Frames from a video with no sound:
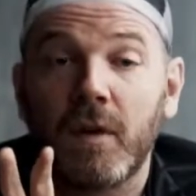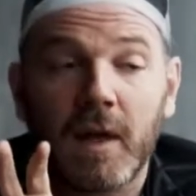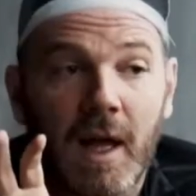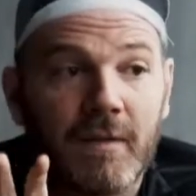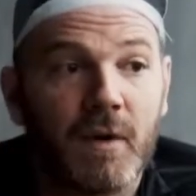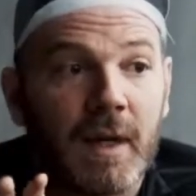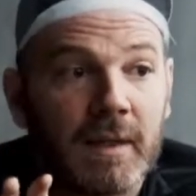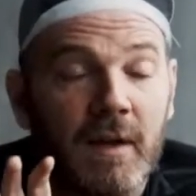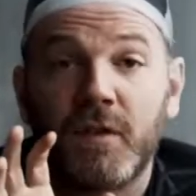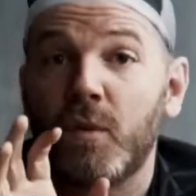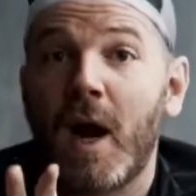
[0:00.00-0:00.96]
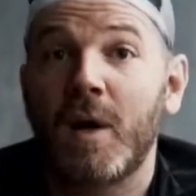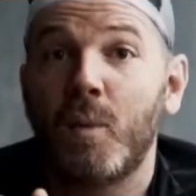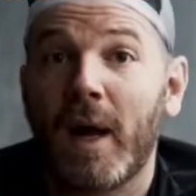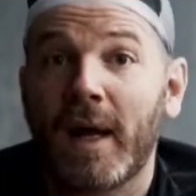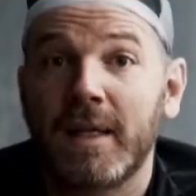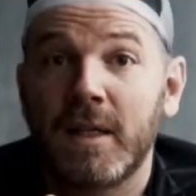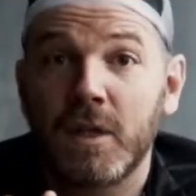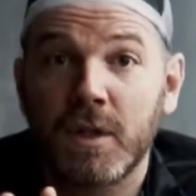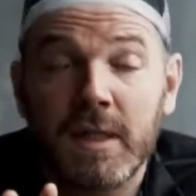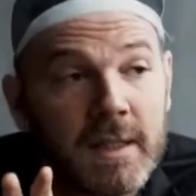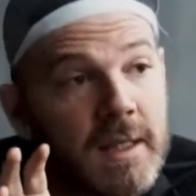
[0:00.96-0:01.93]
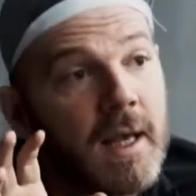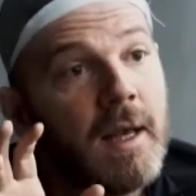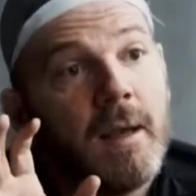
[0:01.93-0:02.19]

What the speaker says: a lot of you out there, if you ride in wet conditions,